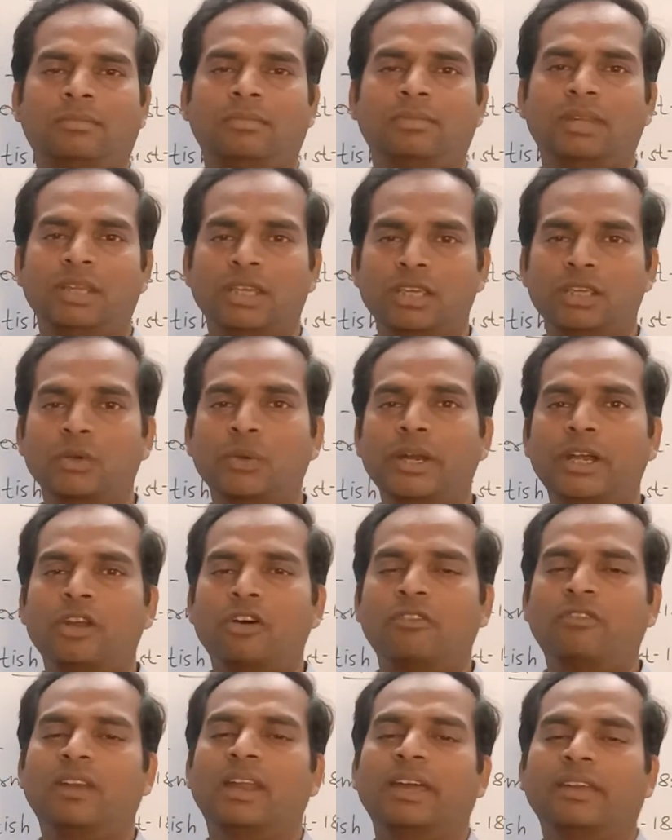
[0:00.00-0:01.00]
the unit
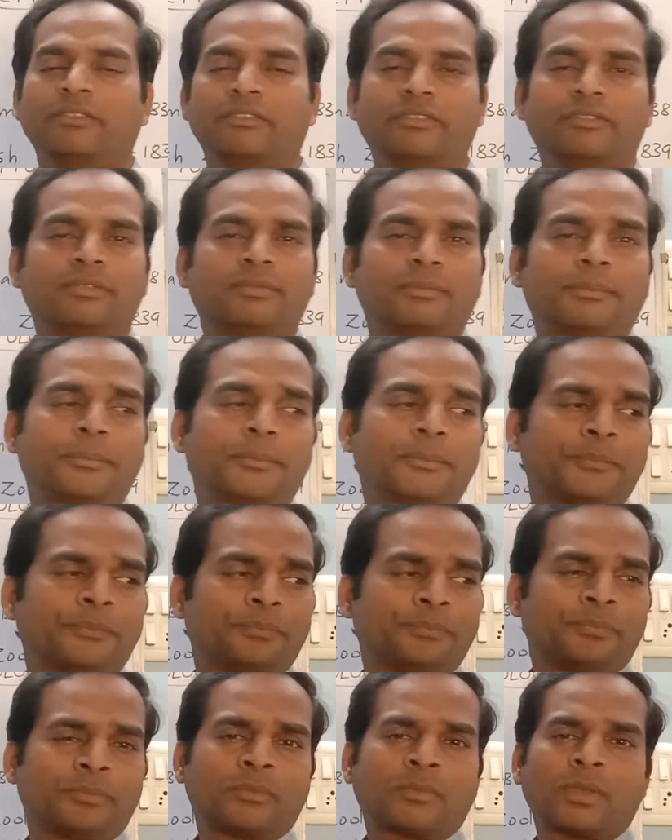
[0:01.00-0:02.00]
of life.
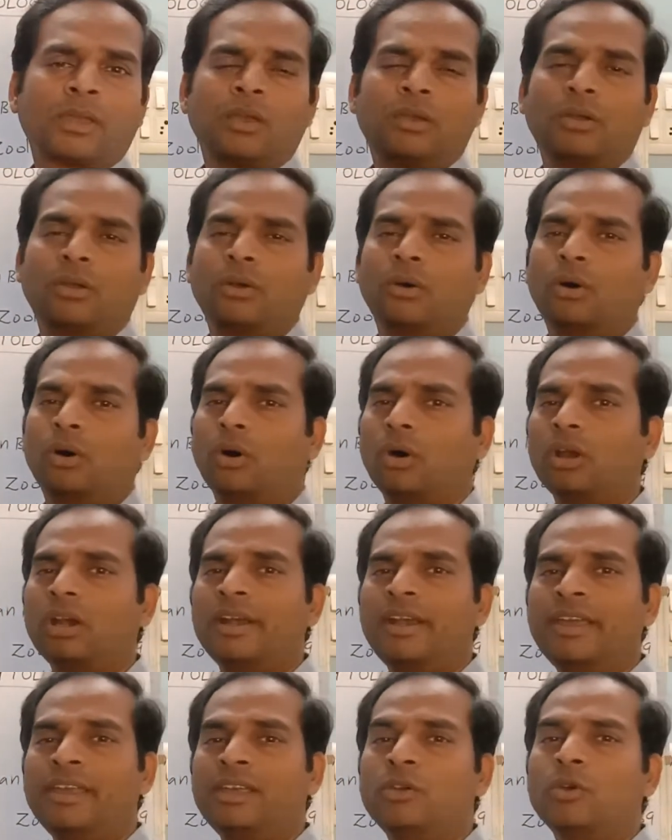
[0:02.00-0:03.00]

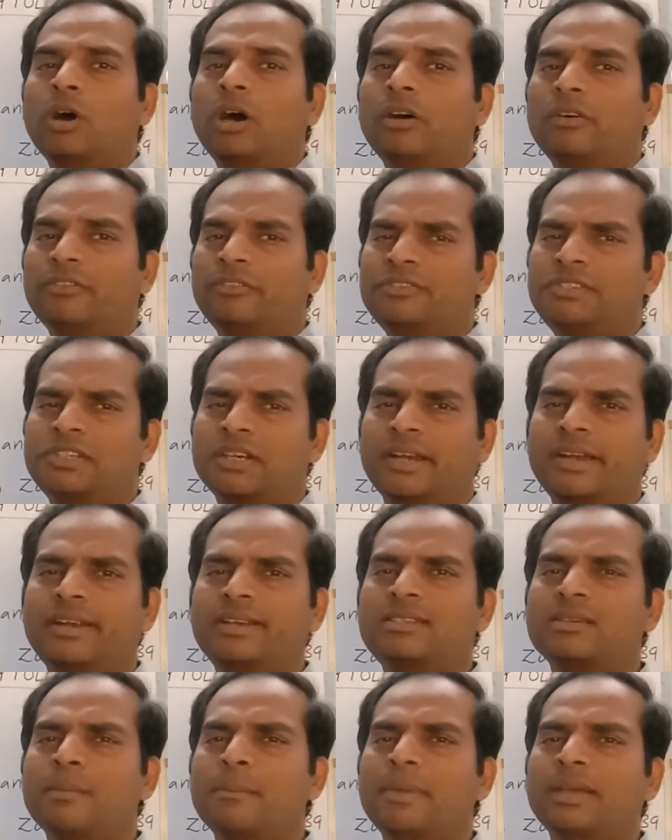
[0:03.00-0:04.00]
Already you have
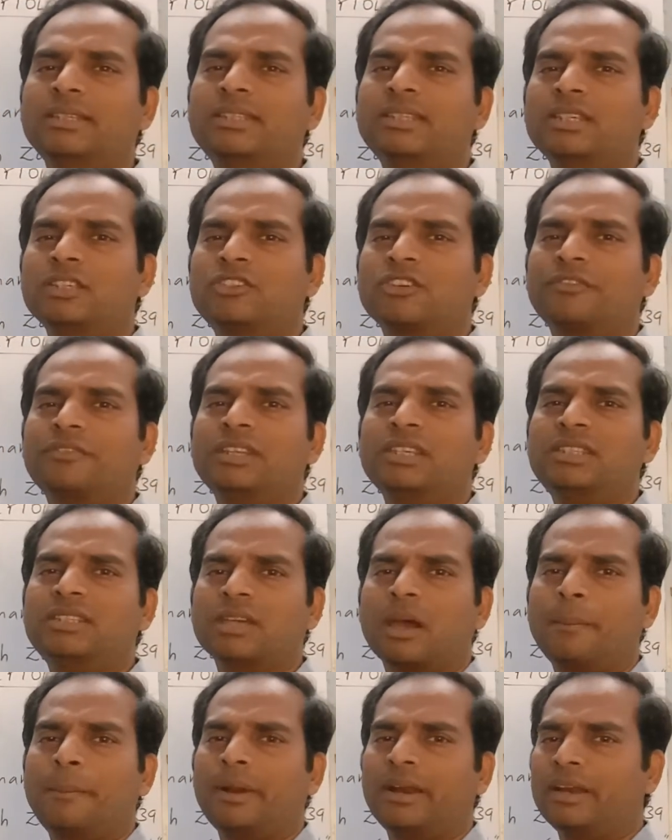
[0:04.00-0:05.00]
studied some basics of this
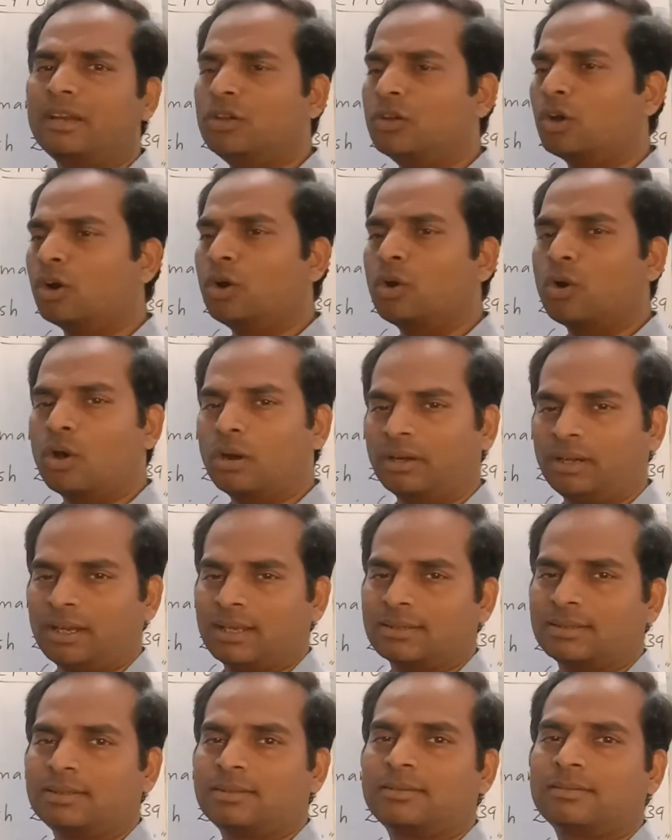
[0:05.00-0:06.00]
chapter in your lower
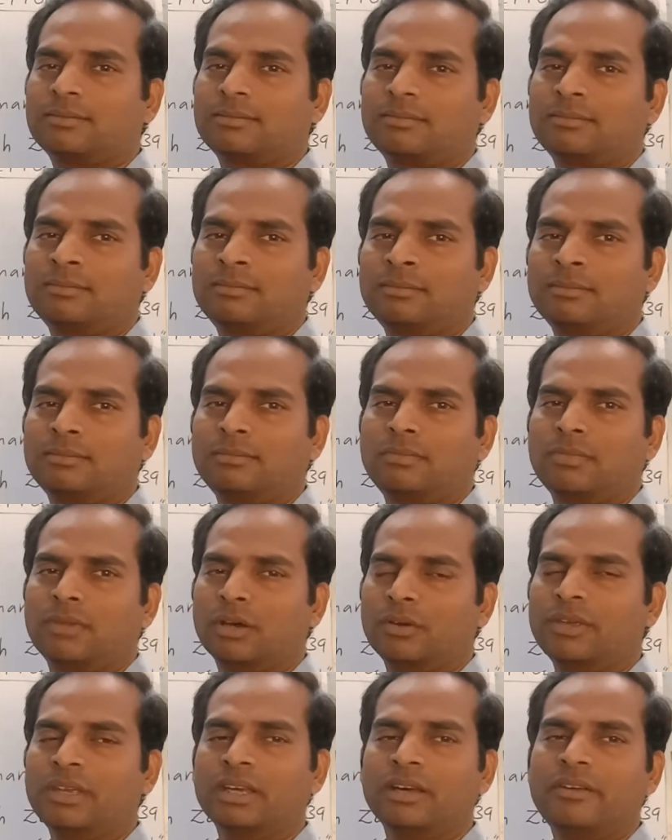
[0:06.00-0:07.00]
class.
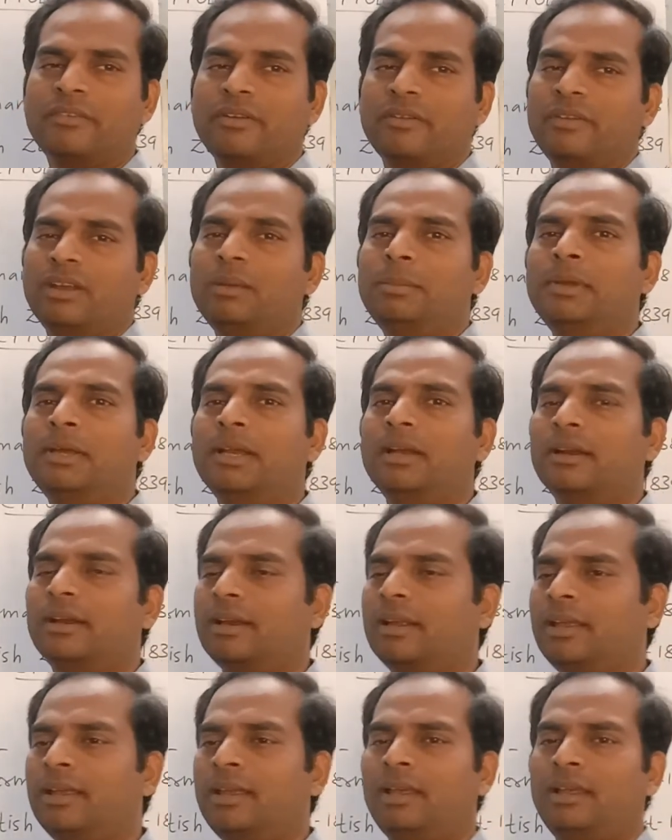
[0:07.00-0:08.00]
Now here we will be
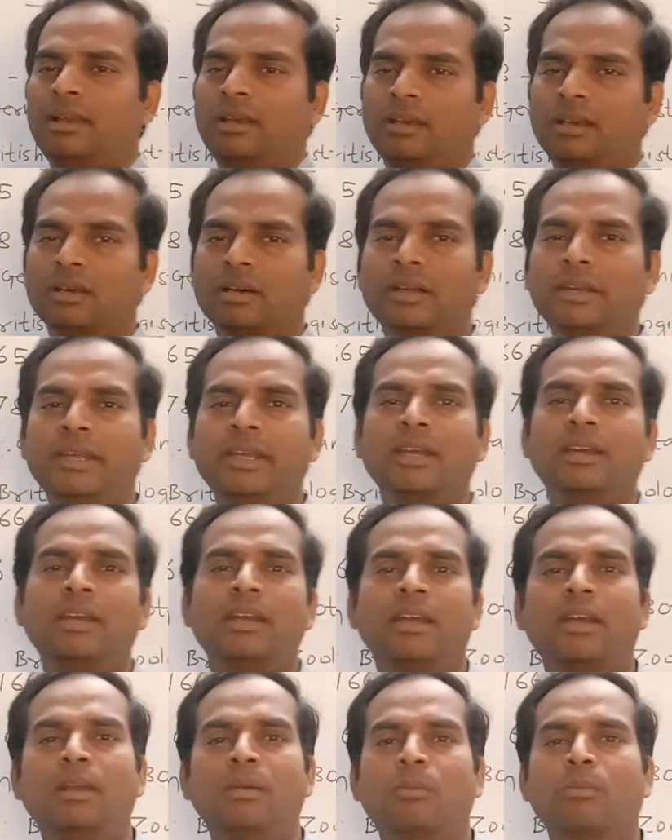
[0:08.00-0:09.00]
learning
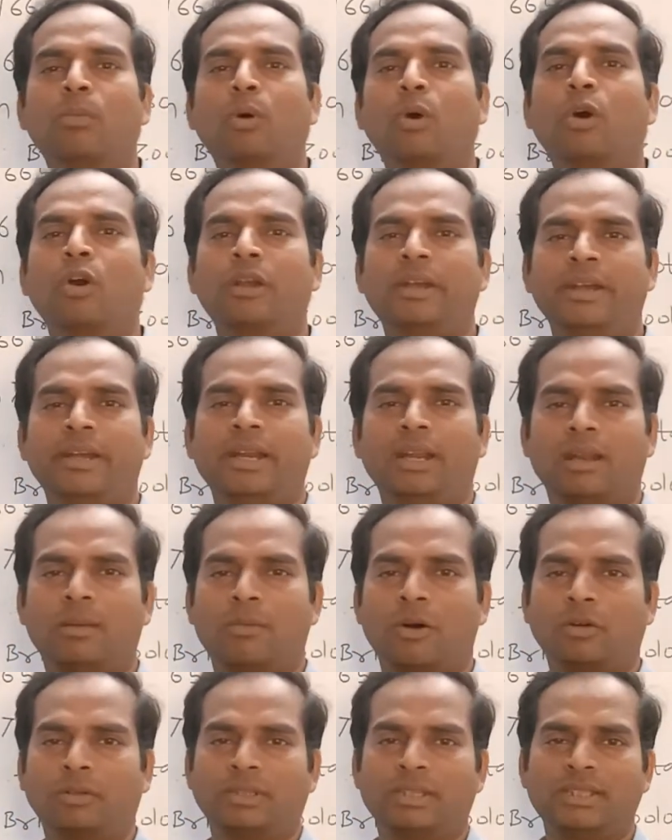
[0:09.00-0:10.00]
little more detail
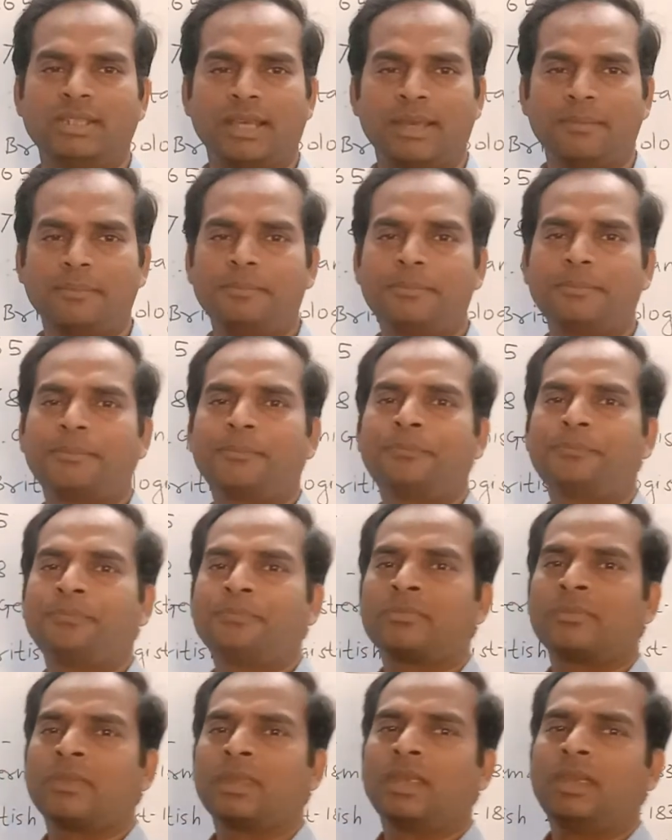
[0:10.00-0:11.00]
about the same.
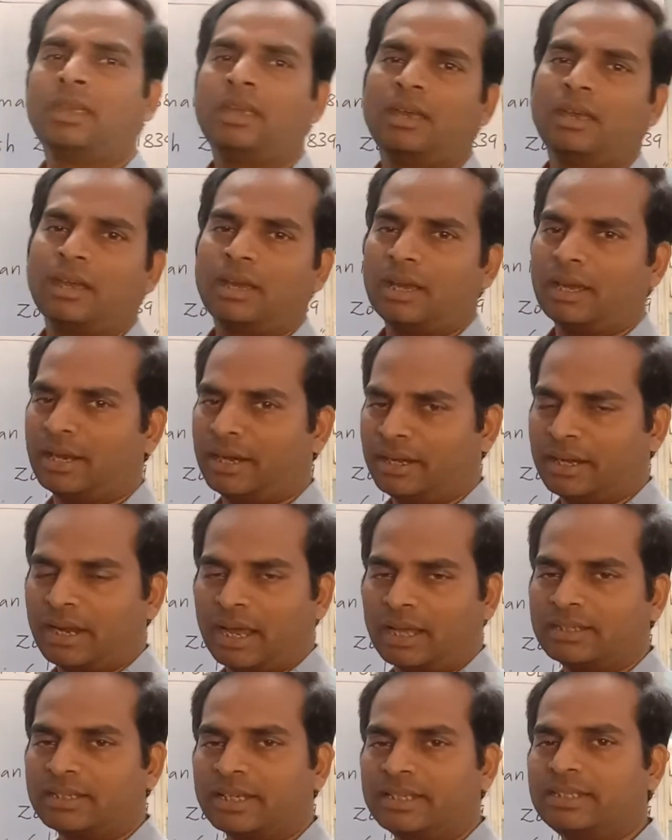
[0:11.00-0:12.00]
And
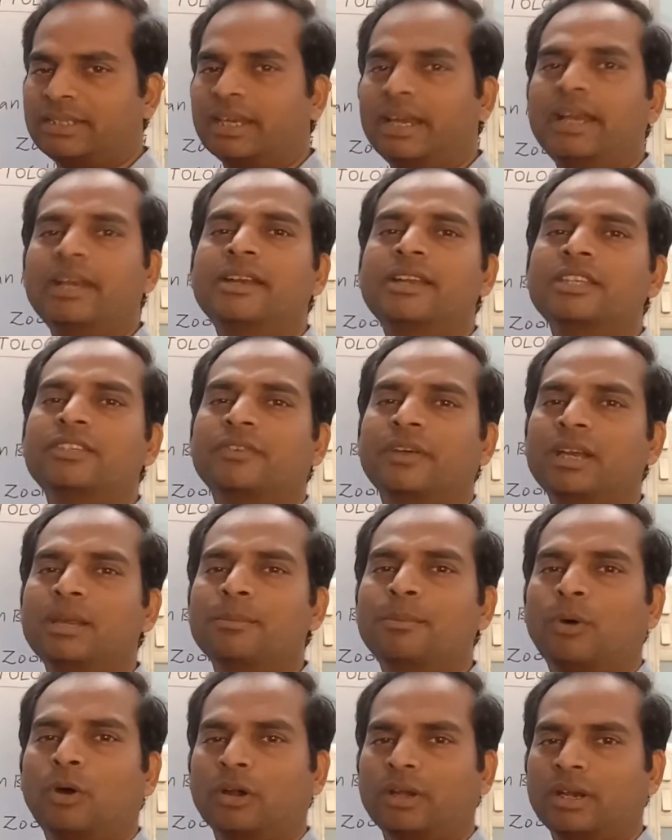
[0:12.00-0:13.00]
as I said, it is very
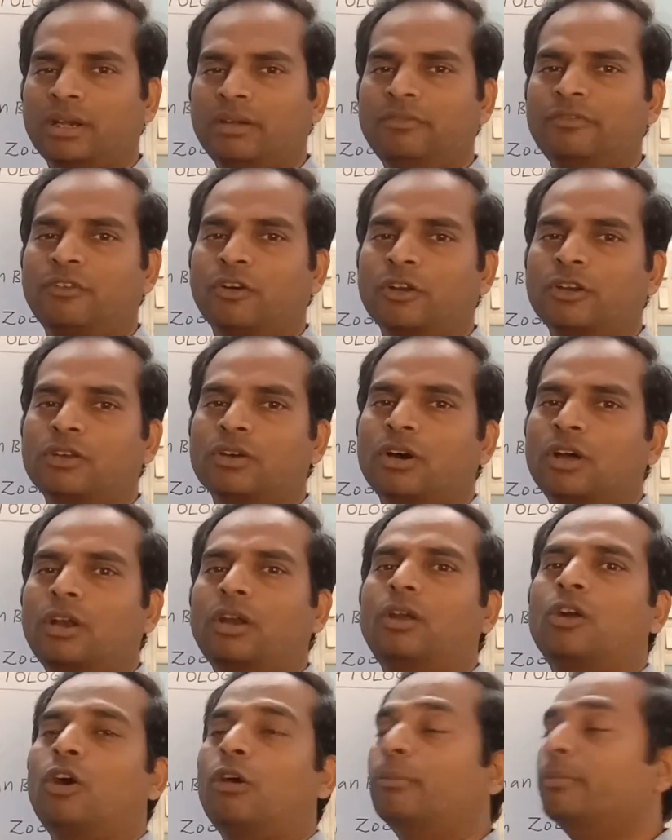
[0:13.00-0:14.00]
important for your
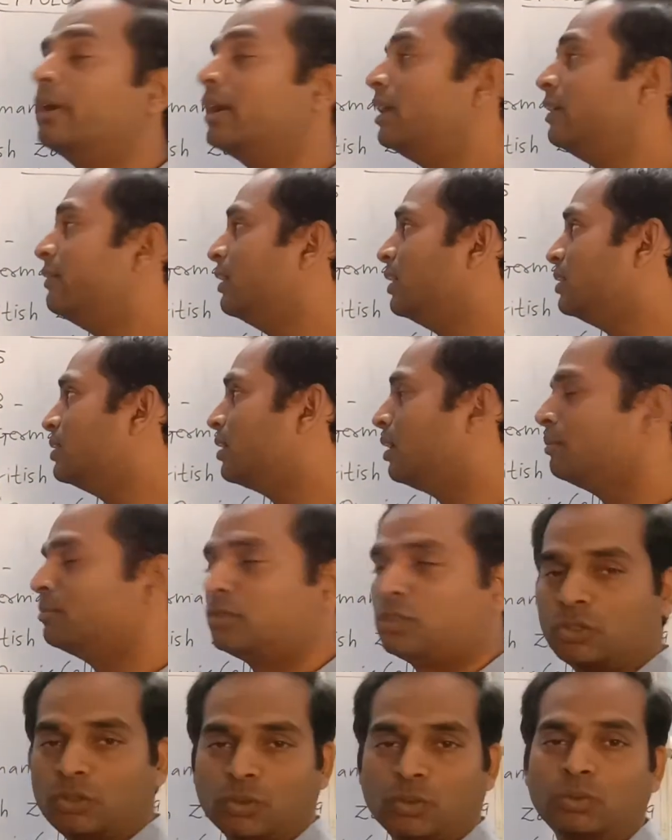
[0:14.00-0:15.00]
competitive
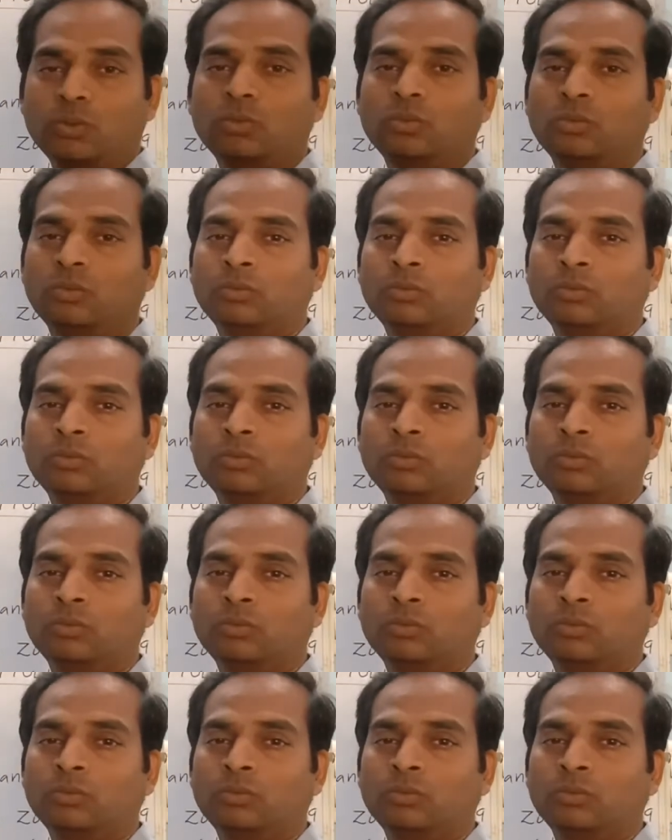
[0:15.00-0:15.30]
exams too,